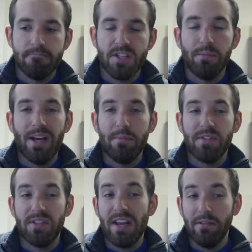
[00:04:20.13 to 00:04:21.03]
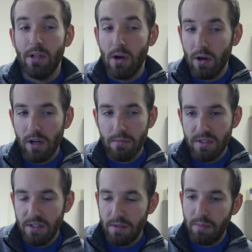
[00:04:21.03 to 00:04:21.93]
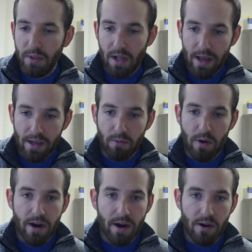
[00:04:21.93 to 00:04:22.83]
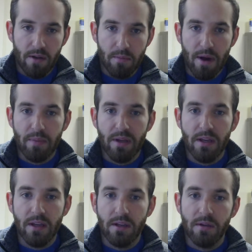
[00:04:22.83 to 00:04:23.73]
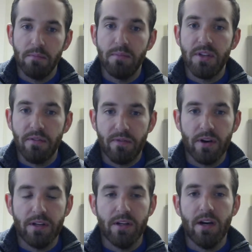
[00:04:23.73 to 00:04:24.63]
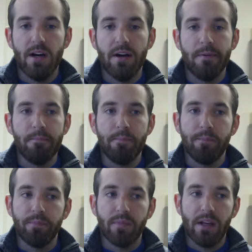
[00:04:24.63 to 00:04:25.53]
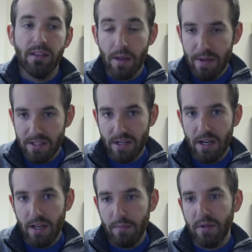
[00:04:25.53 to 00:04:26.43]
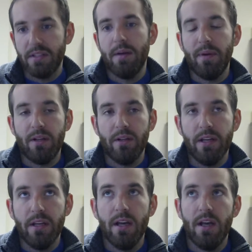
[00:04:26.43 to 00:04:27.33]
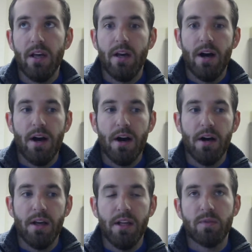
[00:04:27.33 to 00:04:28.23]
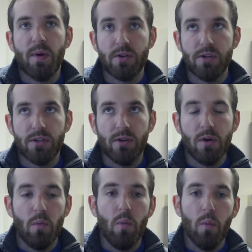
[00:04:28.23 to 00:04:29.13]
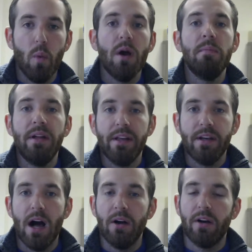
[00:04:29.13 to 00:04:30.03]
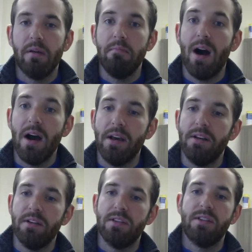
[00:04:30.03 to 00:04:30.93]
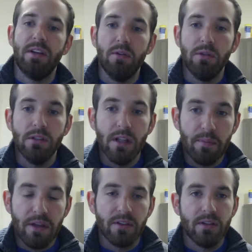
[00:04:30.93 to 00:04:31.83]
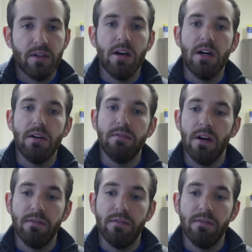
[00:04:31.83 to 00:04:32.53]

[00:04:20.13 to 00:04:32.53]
Sometimes state law comes into play where there might be different limits needed, but typically it's purchased on a $1 million combined single limit of